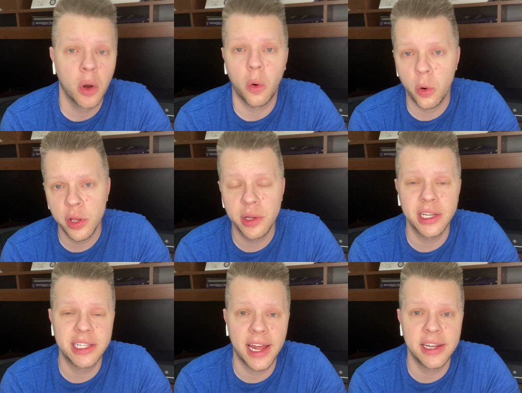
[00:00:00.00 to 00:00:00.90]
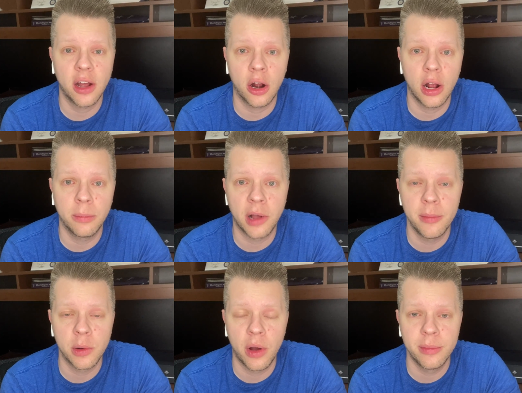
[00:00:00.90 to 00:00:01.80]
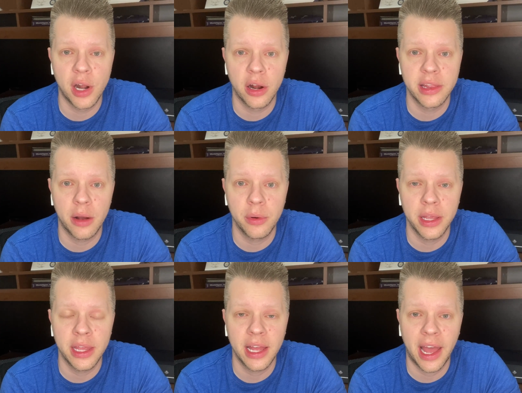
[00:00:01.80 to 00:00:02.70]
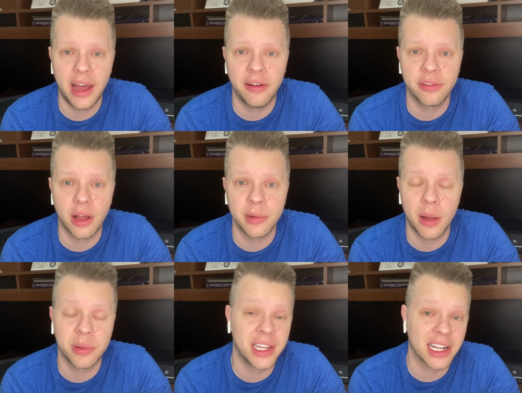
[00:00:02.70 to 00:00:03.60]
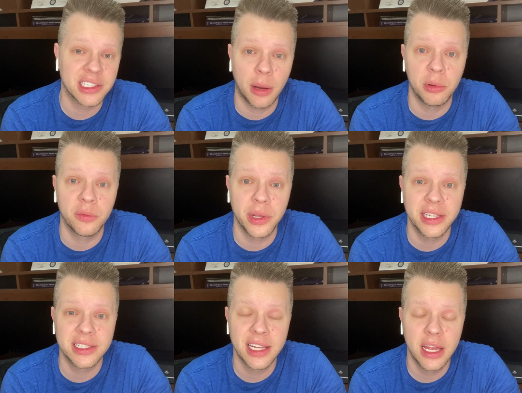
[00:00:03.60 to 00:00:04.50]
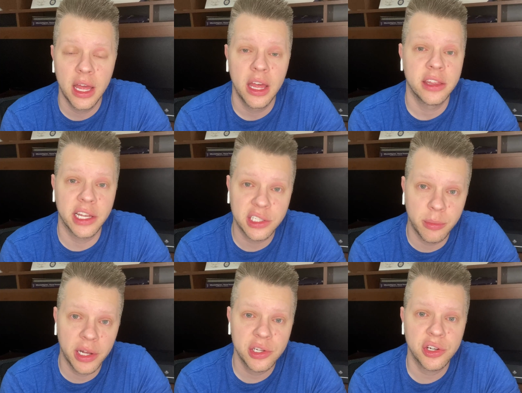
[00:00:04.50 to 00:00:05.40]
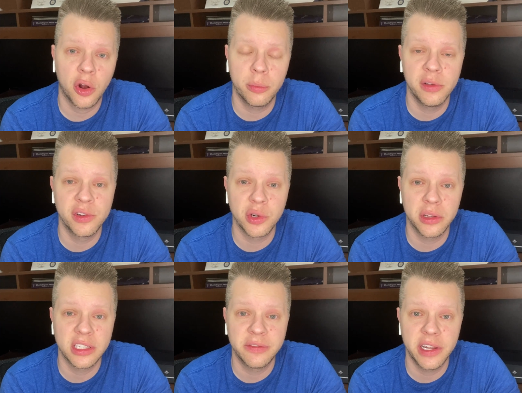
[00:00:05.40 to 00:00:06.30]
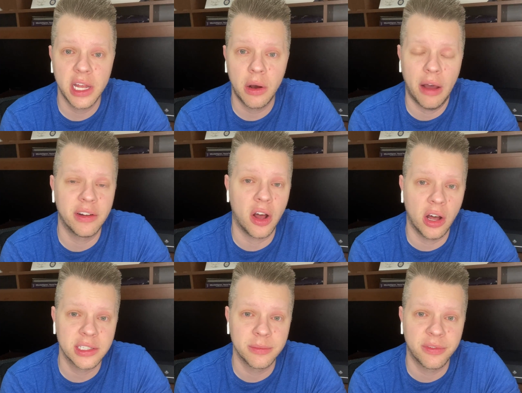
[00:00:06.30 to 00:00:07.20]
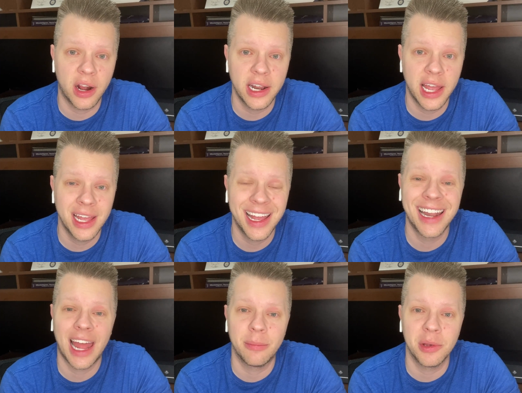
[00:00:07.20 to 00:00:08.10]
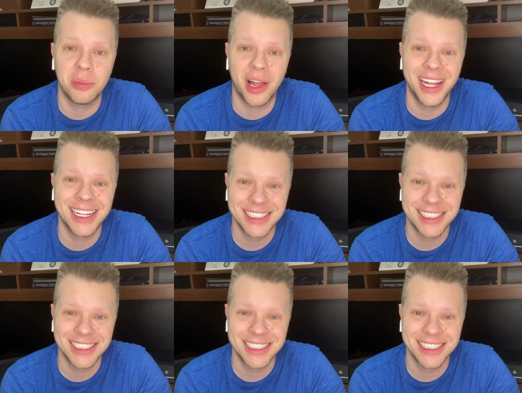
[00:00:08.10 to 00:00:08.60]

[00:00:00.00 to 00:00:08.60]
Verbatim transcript: or you can attend our upcoming webinar that we have coming up in the next couple of weeks. Thanks so much. Hope you've enjoyed this video. Have an awesome Friday and happy applying.